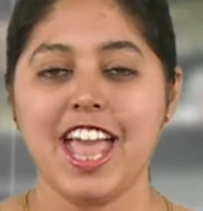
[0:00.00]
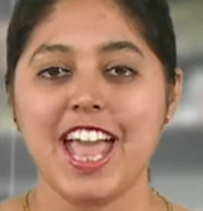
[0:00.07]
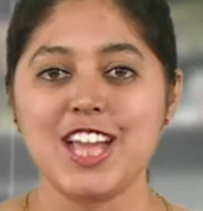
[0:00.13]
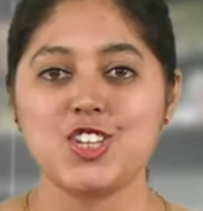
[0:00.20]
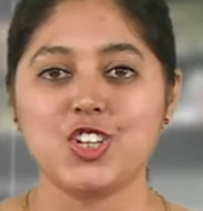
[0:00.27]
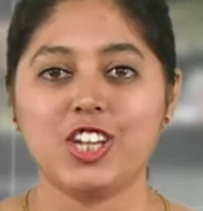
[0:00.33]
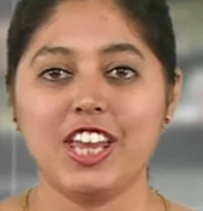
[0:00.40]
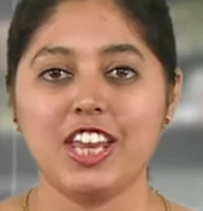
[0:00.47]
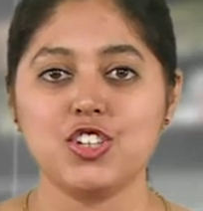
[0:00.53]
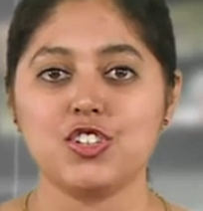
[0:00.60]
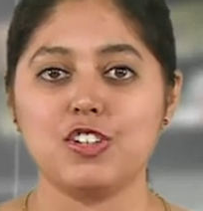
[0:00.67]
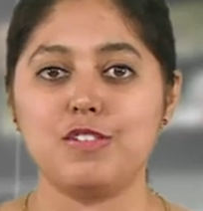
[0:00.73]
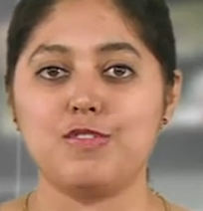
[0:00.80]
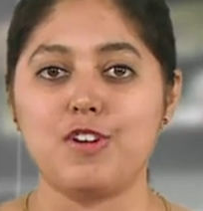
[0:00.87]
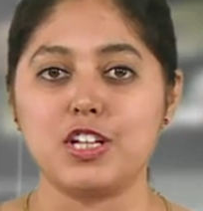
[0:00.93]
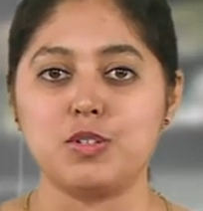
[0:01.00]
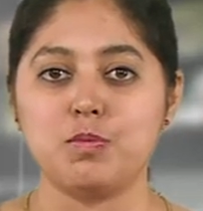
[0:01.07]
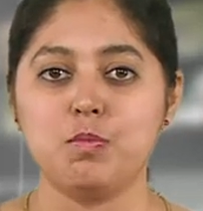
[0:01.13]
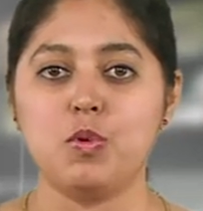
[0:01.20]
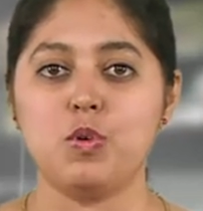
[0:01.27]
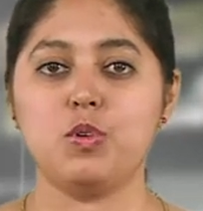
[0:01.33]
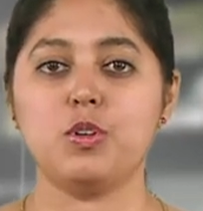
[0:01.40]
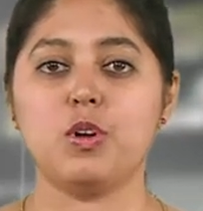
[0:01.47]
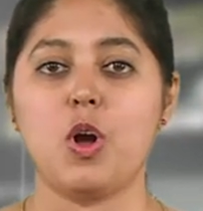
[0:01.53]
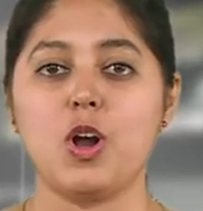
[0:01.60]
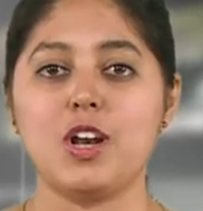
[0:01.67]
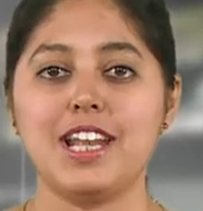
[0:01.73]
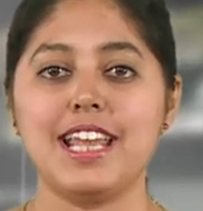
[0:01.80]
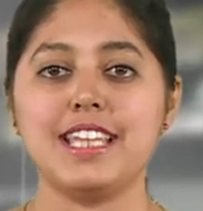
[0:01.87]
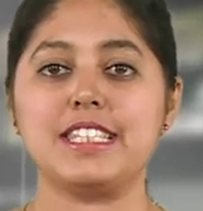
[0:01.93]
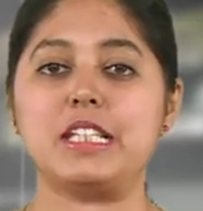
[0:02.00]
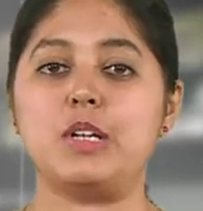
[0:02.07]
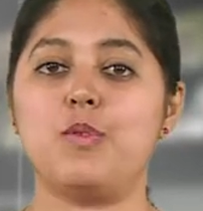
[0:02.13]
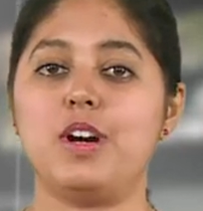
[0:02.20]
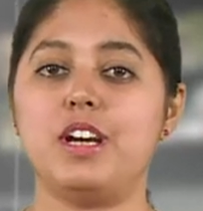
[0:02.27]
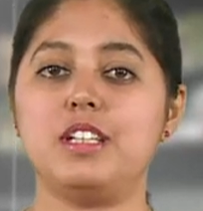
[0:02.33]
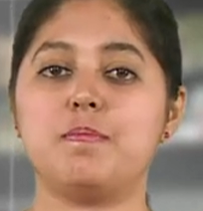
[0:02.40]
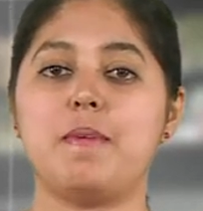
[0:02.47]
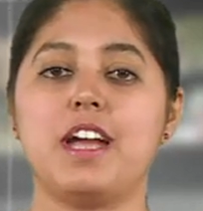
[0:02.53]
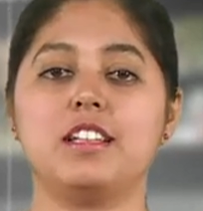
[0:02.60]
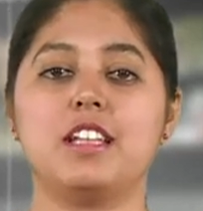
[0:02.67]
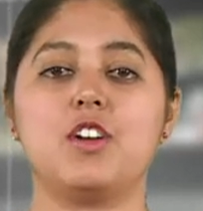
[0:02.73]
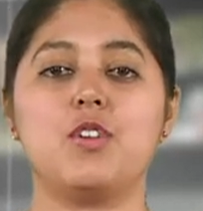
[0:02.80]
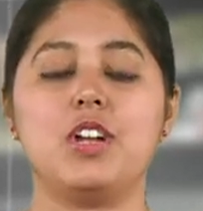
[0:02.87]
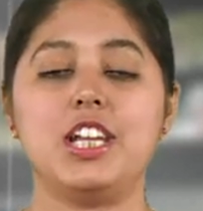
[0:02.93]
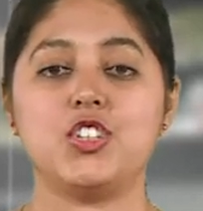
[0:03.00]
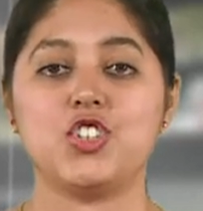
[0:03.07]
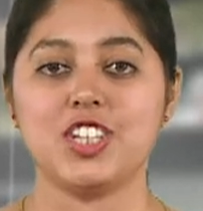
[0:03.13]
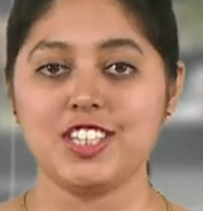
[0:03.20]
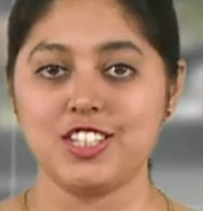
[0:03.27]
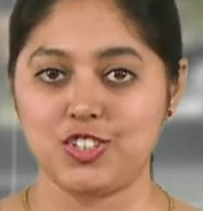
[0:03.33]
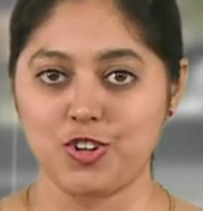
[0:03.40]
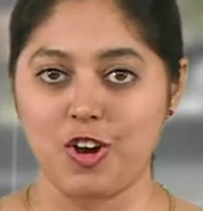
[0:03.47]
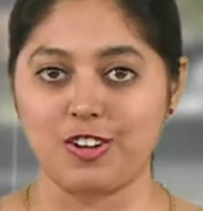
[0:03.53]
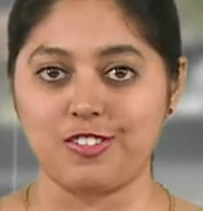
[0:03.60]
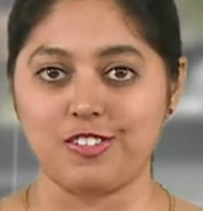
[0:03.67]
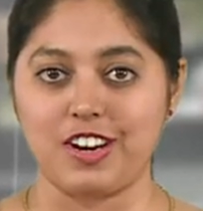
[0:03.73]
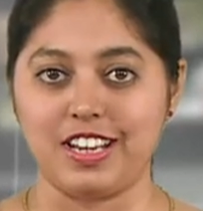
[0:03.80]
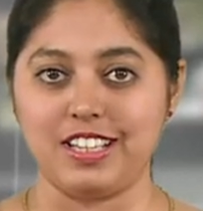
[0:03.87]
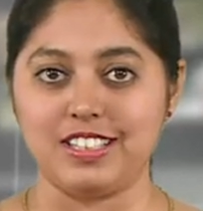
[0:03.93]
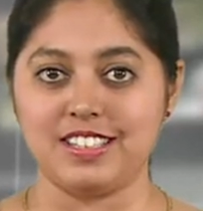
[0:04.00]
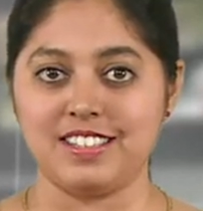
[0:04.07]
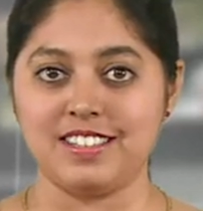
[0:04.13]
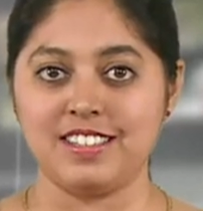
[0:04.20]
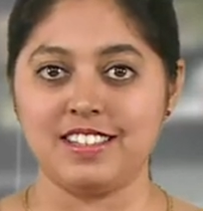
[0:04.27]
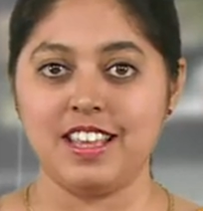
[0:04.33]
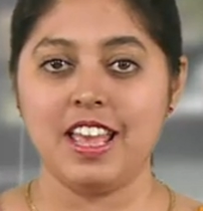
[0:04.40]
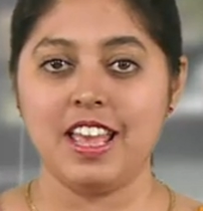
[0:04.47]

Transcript: Education was more or less governed by the religious doctrines.